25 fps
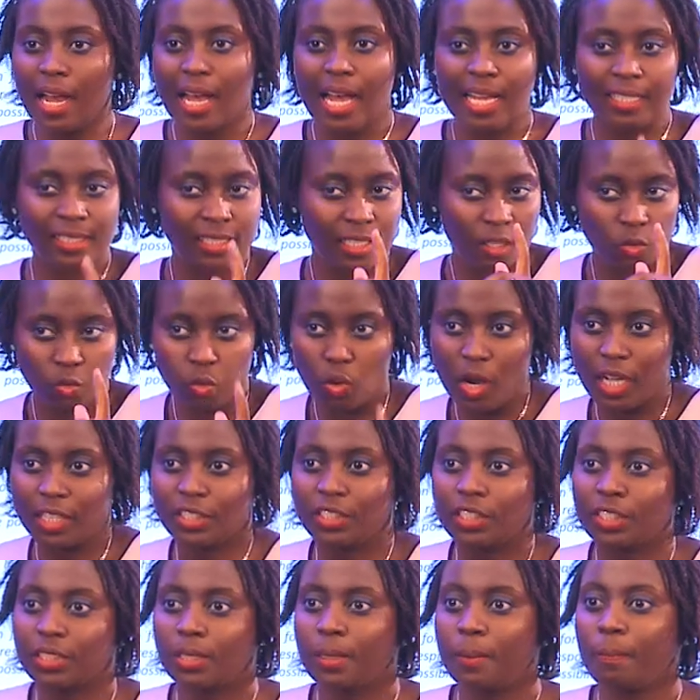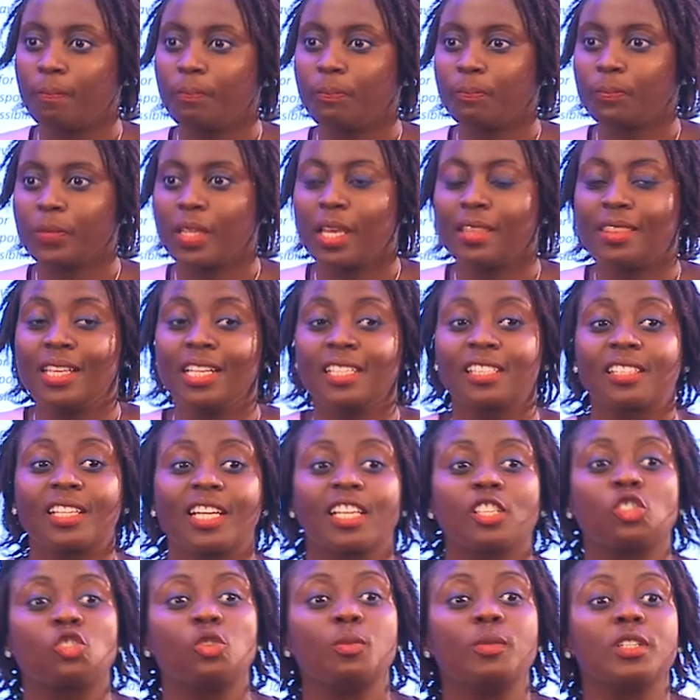I said, watch, these
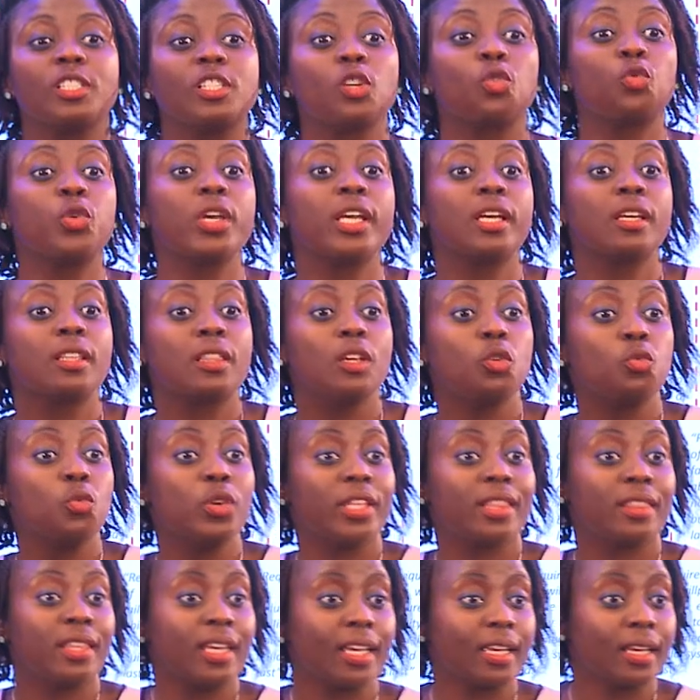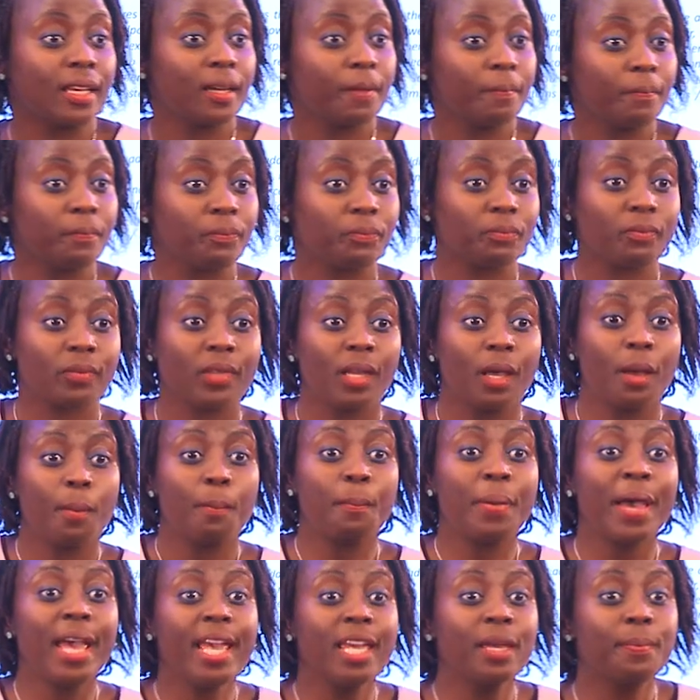customers are quicker than we think.
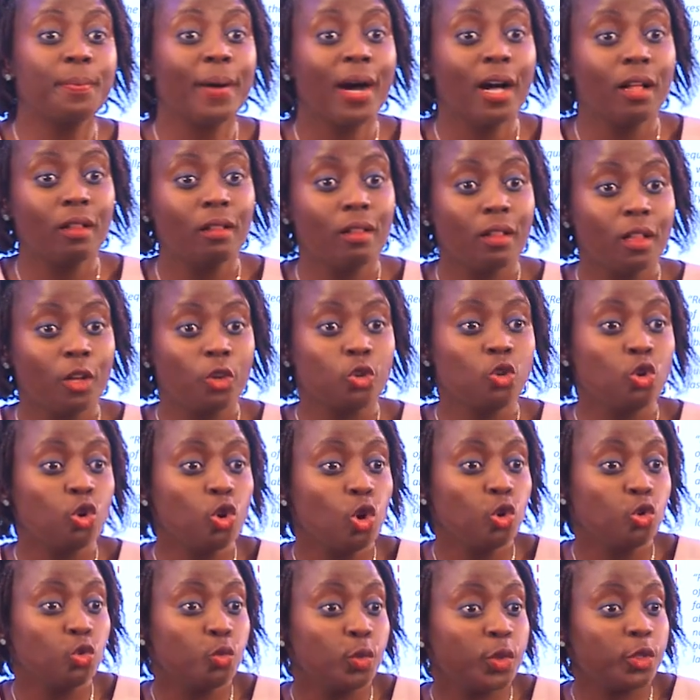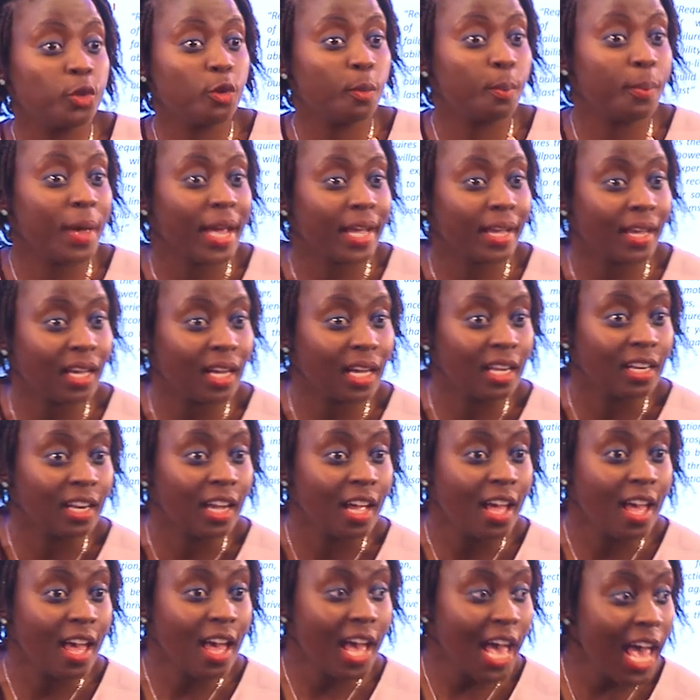PayPal, you load with your bank card.
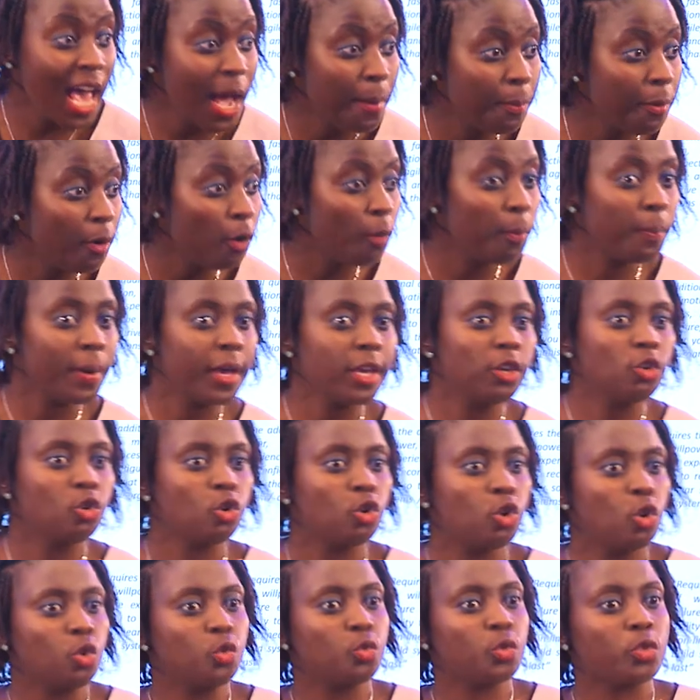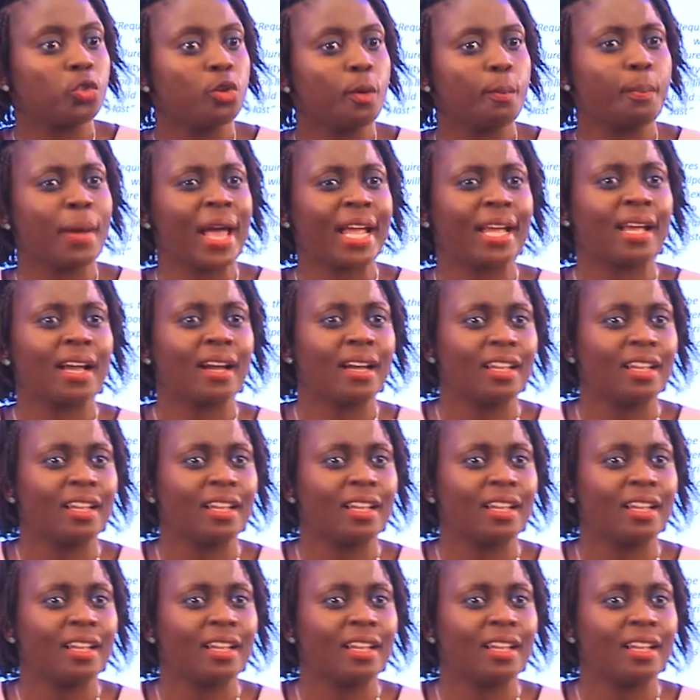Apple Pay, you load with your bank